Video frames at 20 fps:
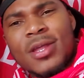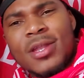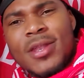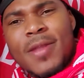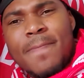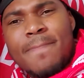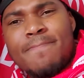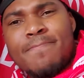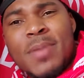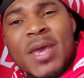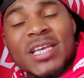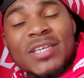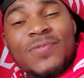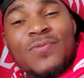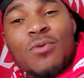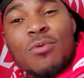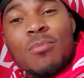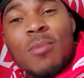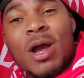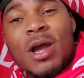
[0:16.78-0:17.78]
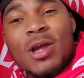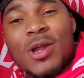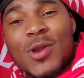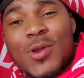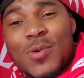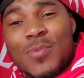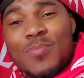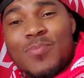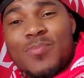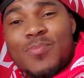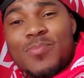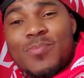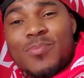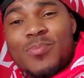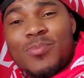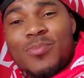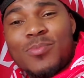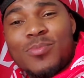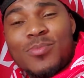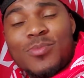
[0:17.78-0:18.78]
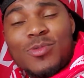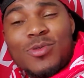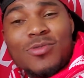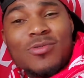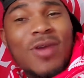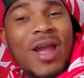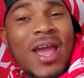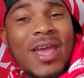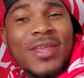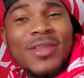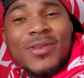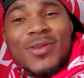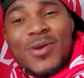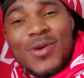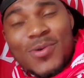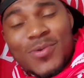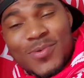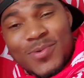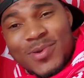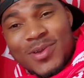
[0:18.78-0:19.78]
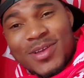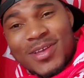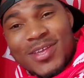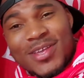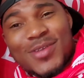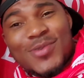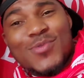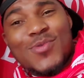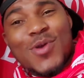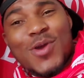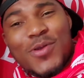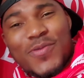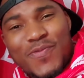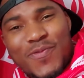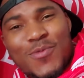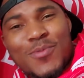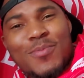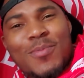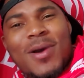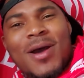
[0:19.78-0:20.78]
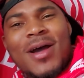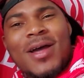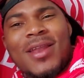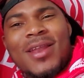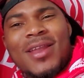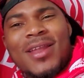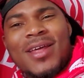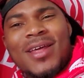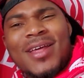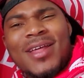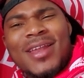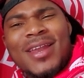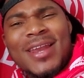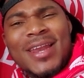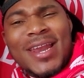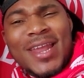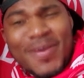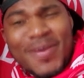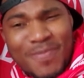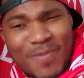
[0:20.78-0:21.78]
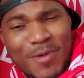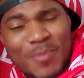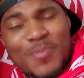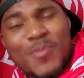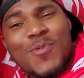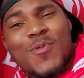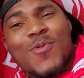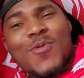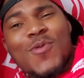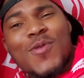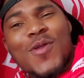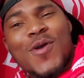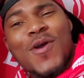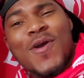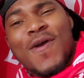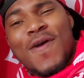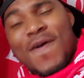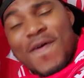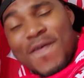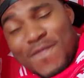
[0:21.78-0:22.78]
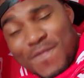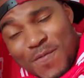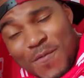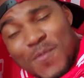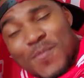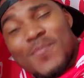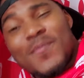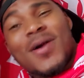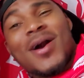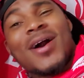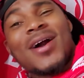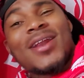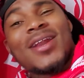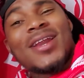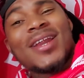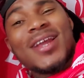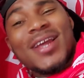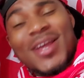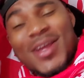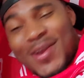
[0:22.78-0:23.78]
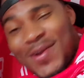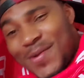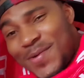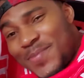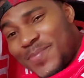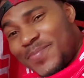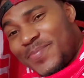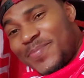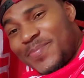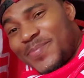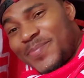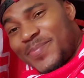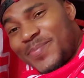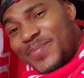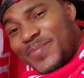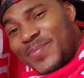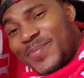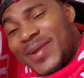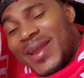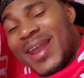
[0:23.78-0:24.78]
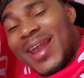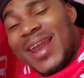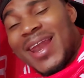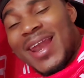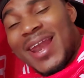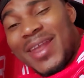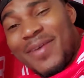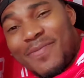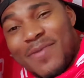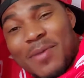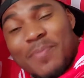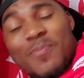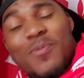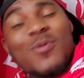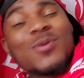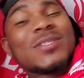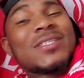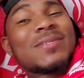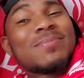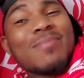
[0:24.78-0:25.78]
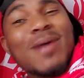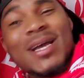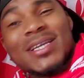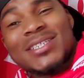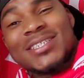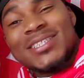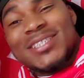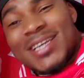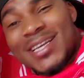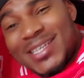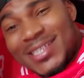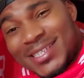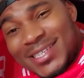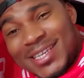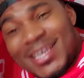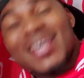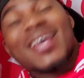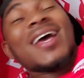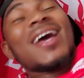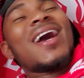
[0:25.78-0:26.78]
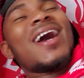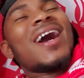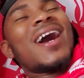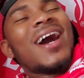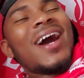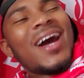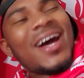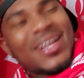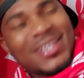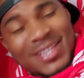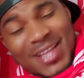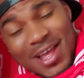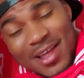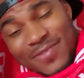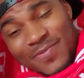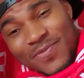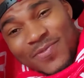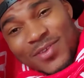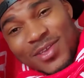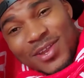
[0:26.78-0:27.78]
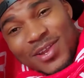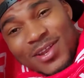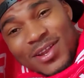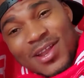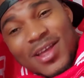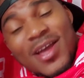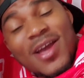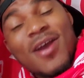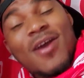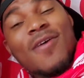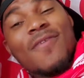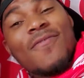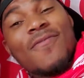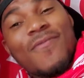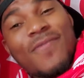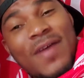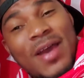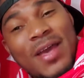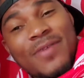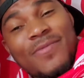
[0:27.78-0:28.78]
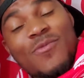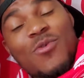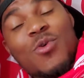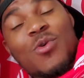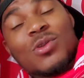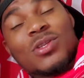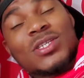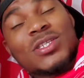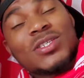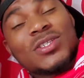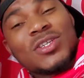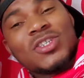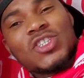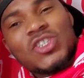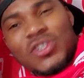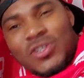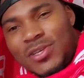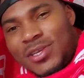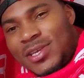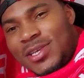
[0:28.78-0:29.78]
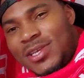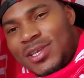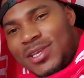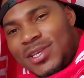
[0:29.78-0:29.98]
The best football club right now in world football, Liverpool Football Club. Liverpool smashed Chelsea at Anfield 5-3.